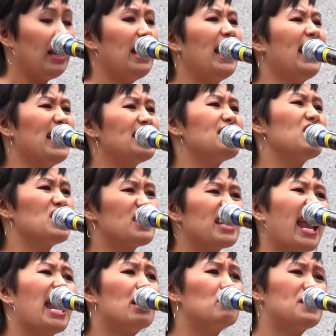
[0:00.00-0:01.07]
It is the
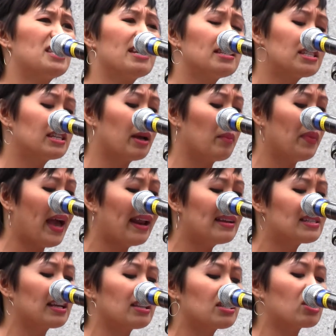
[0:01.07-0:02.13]
same system that is